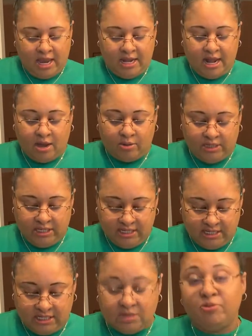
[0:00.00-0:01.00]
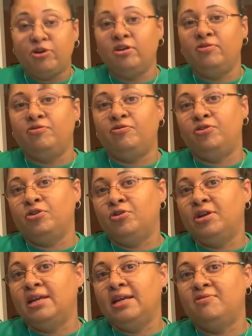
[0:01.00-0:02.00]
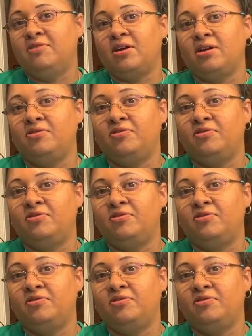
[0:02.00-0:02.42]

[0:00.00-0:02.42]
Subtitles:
Now this is pretty fruity, very